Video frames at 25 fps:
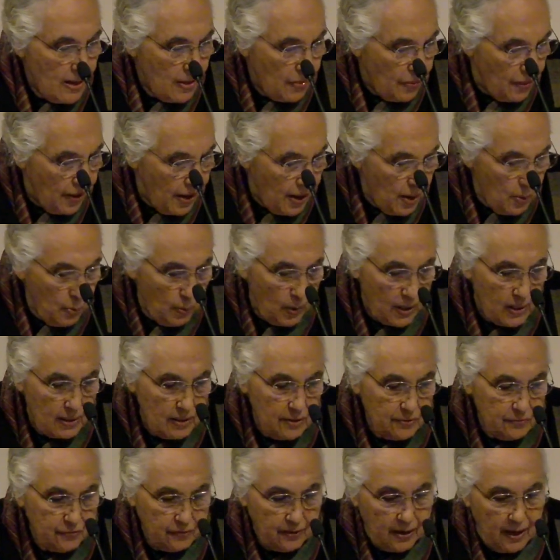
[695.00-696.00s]
Their
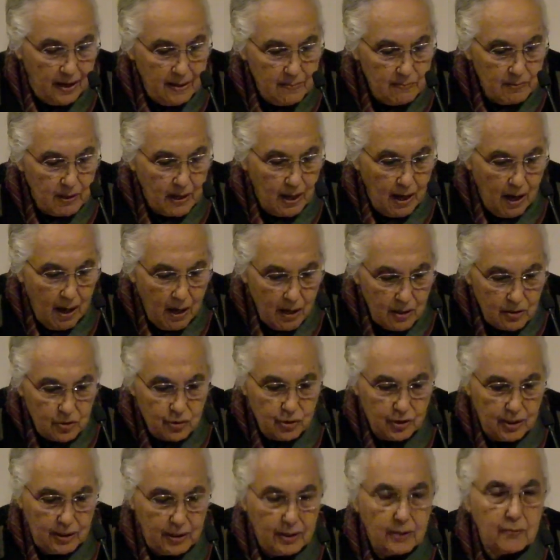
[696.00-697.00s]
wealth came
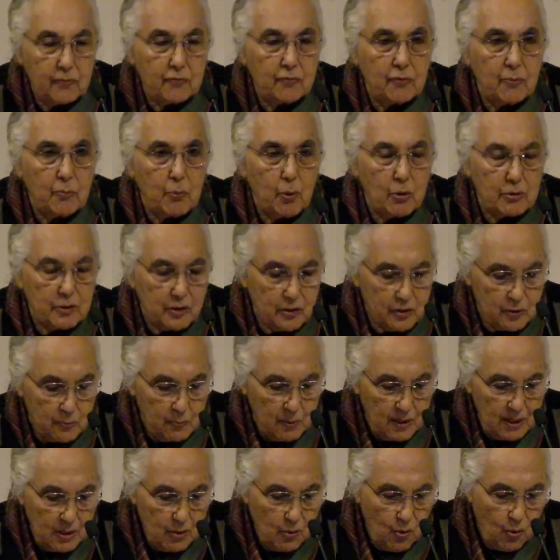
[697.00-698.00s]
largely from what has
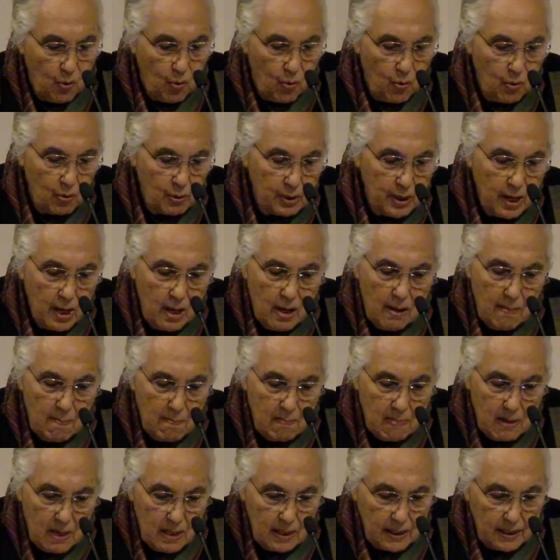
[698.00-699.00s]
been called
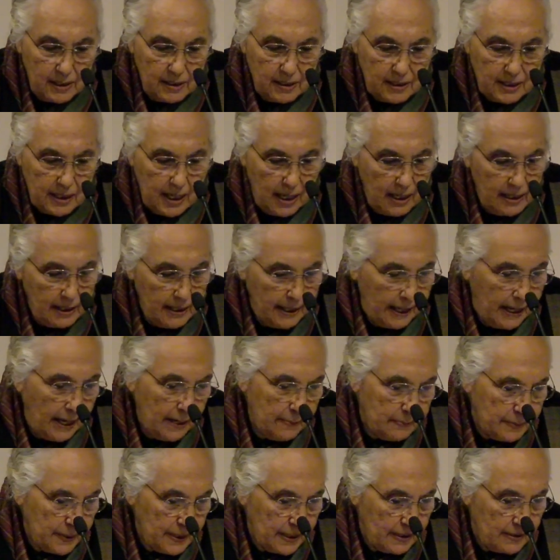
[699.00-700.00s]
mercantile
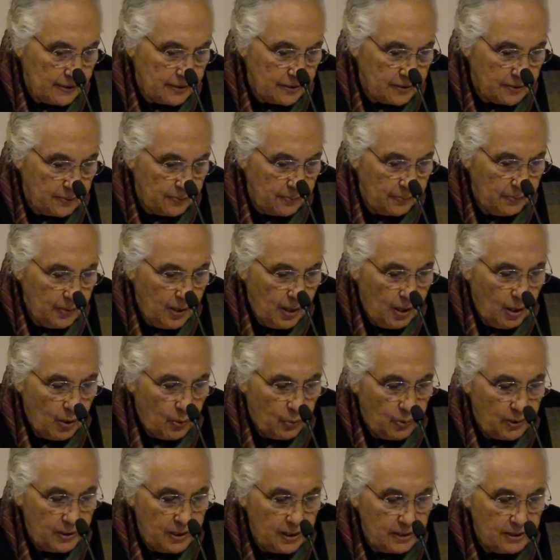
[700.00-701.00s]
capitalism
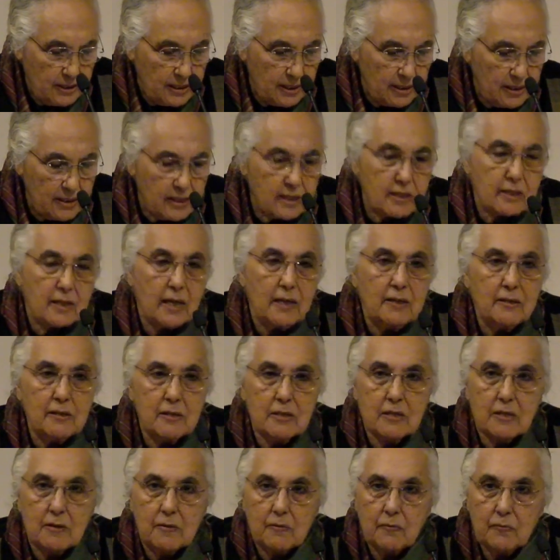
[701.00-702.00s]
with its
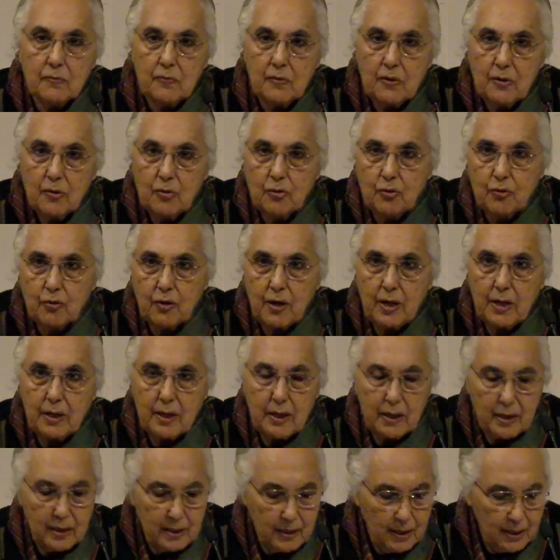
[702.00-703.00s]
extensive
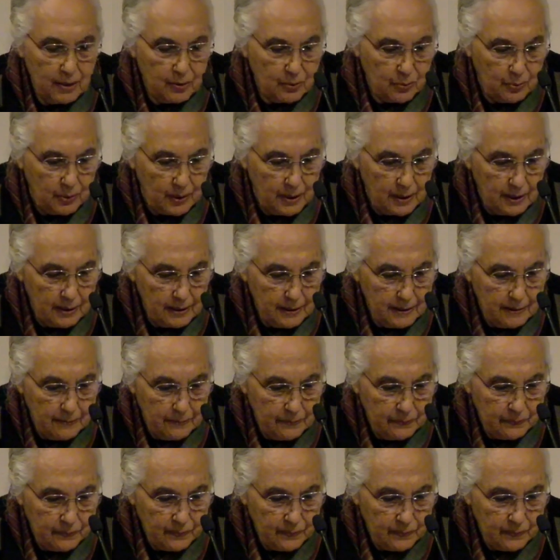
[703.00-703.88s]
trading network.